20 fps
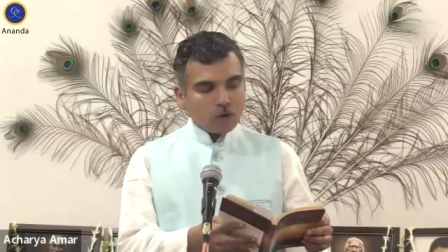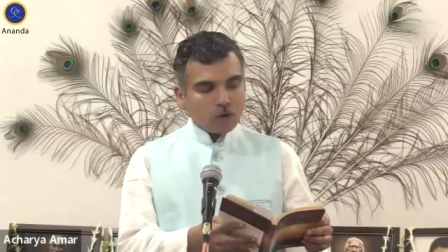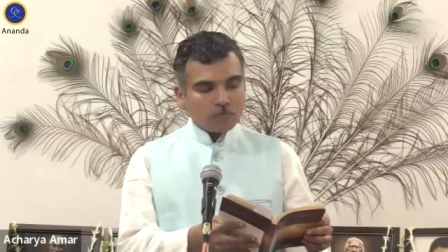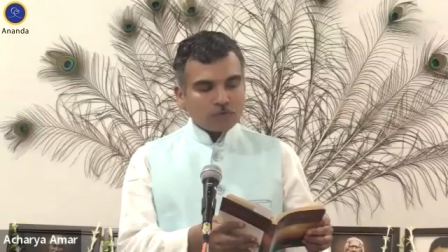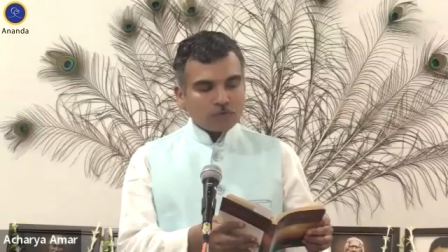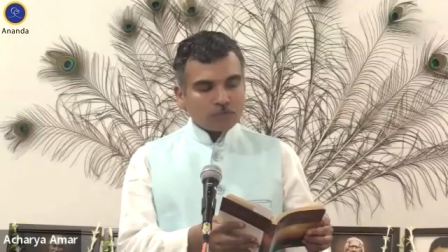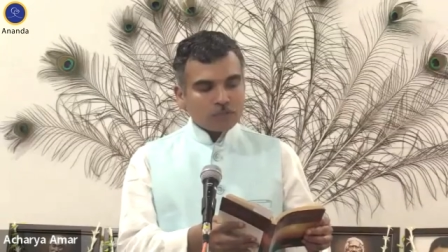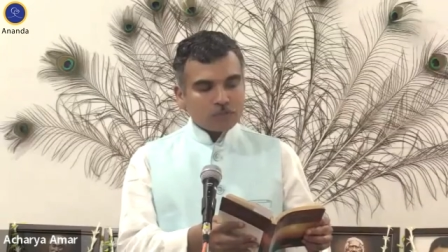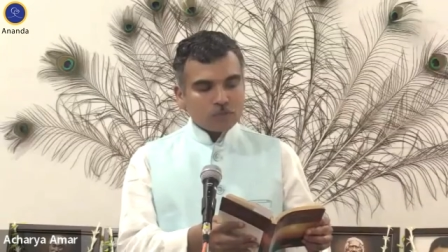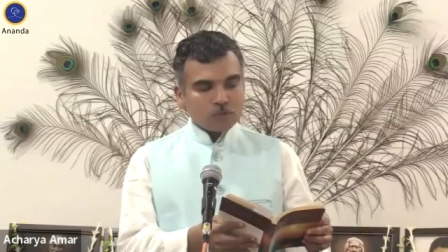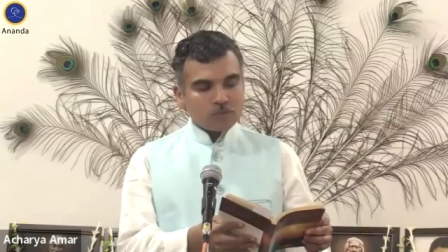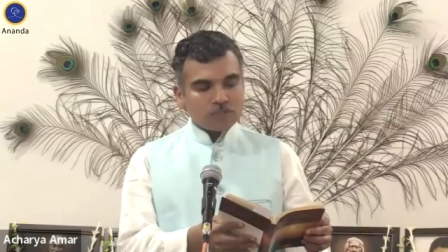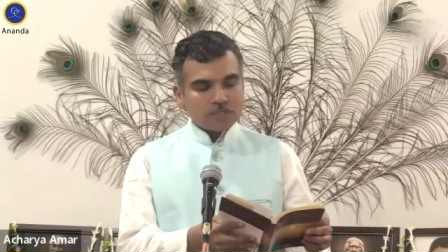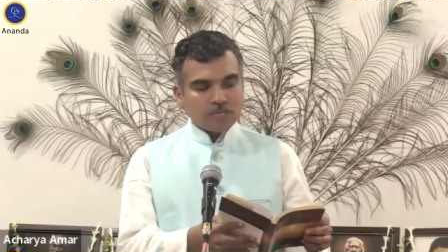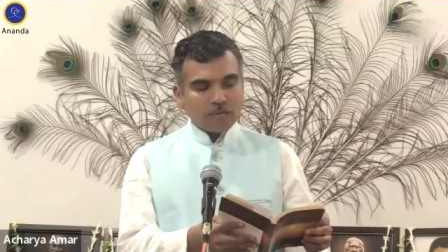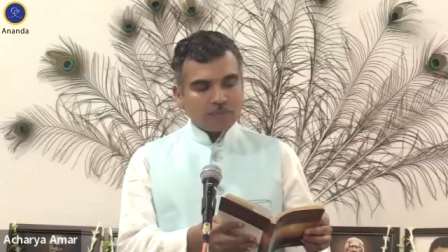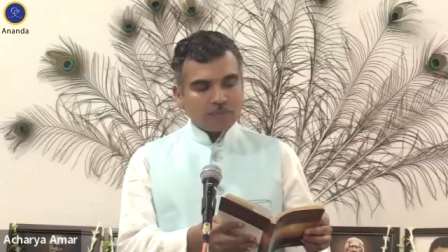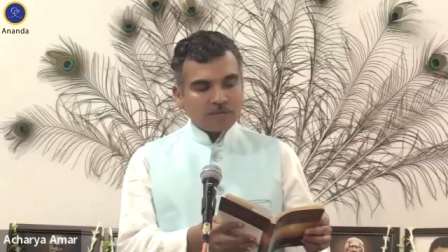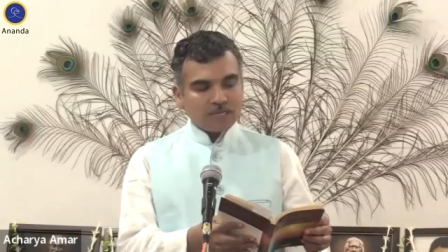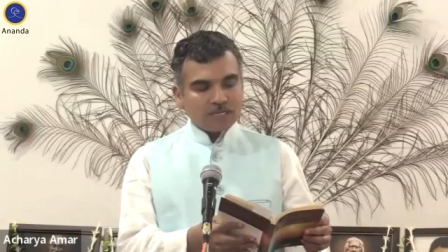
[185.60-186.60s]
often so
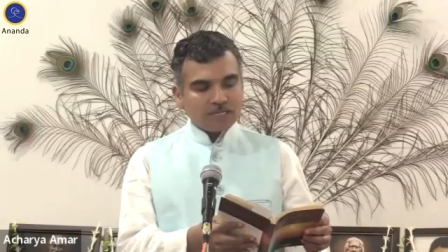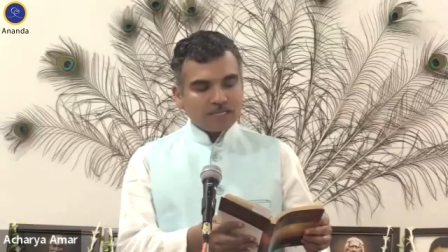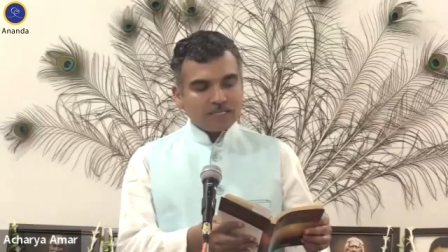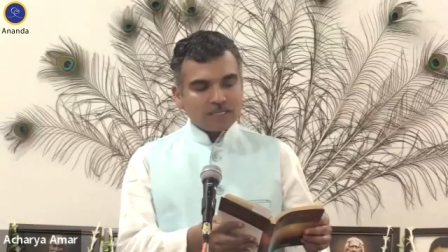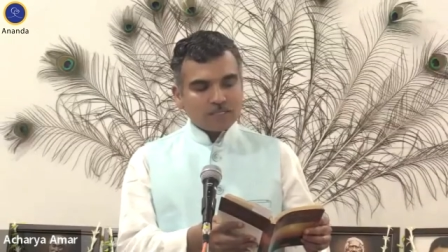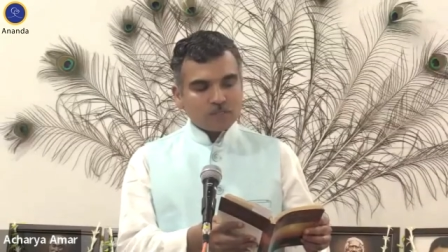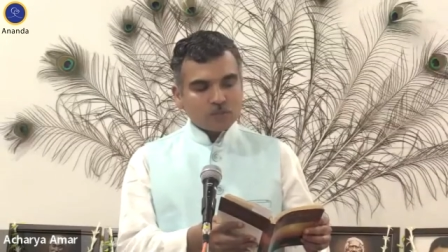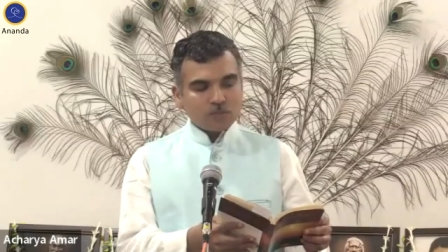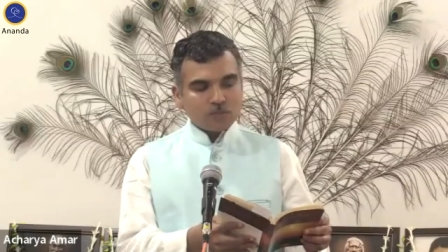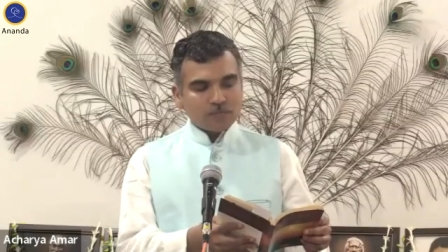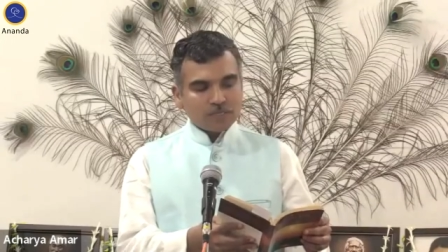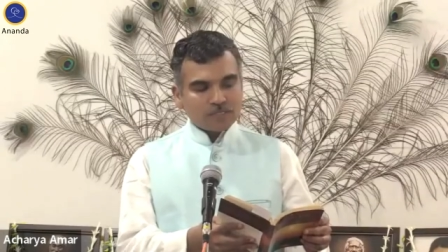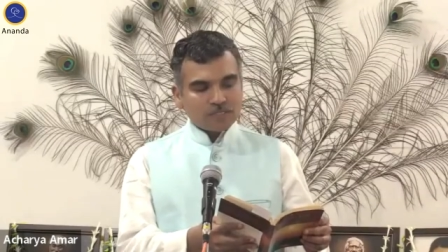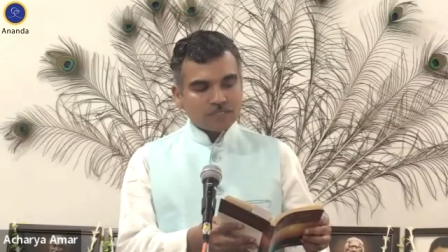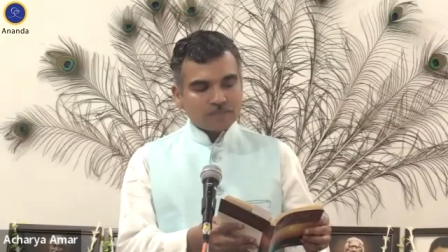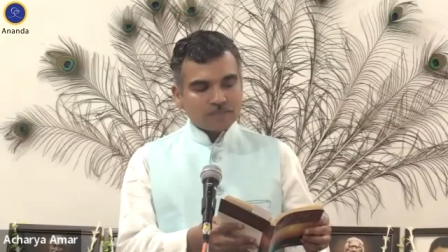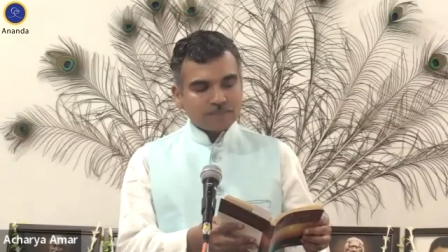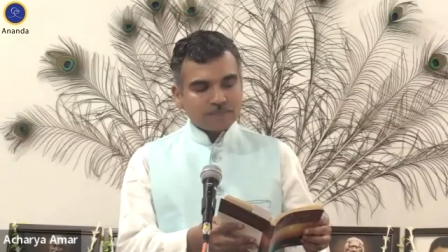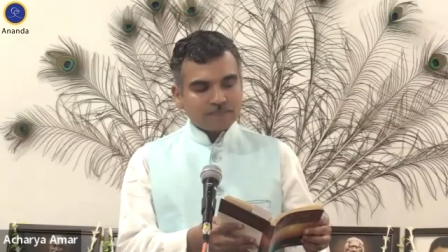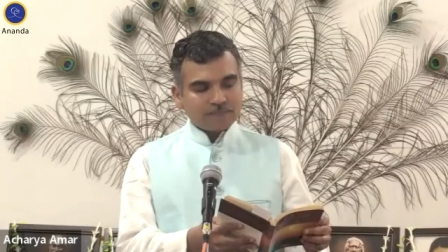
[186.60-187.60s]
summarily
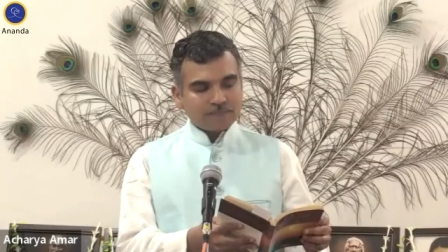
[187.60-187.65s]
dismissed.